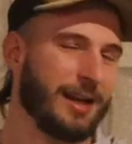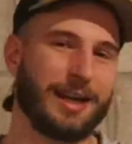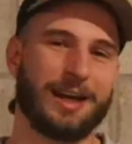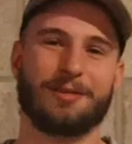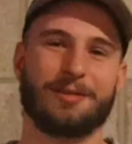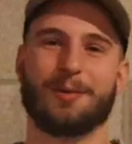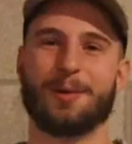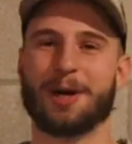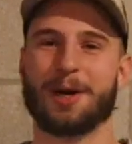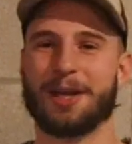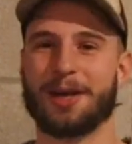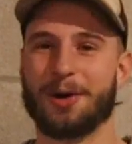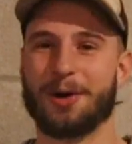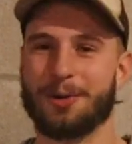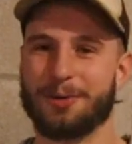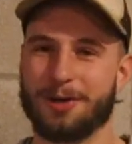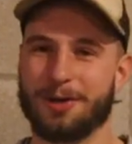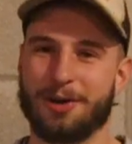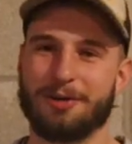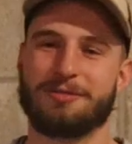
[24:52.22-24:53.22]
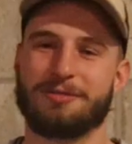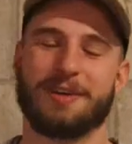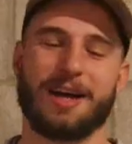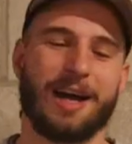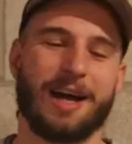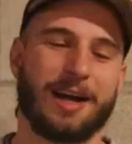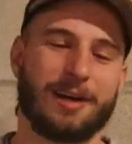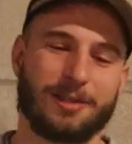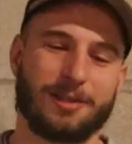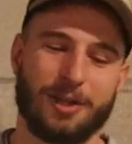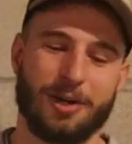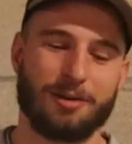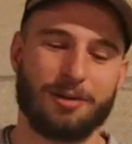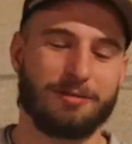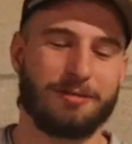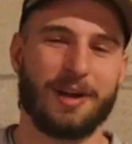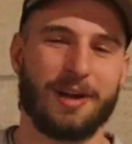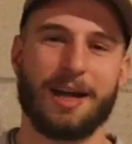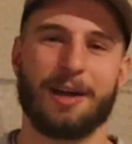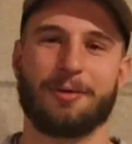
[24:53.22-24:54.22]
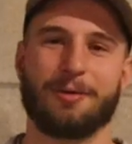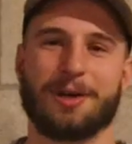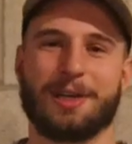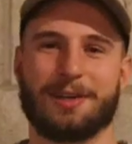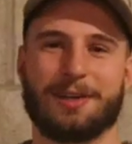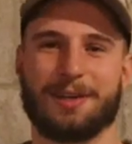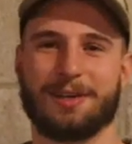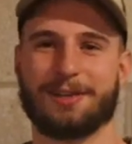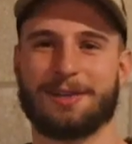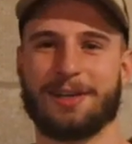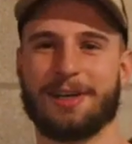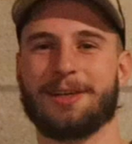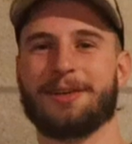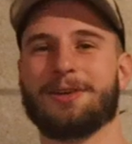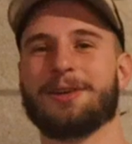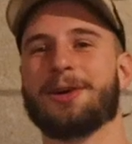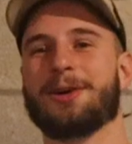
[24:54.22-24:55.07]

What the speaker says: You never want to go no fat or low fat when you're on trail.